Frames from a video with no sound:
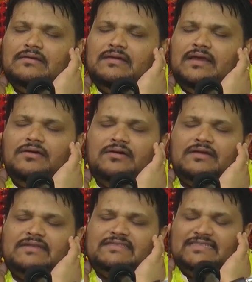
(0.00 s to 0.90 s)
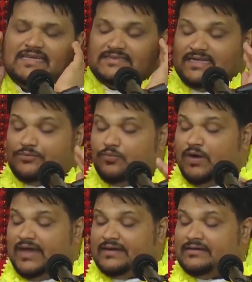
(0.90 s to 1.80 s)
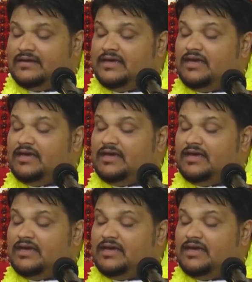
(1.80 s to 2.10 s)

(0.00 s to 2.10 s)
Dear Lord, it says that when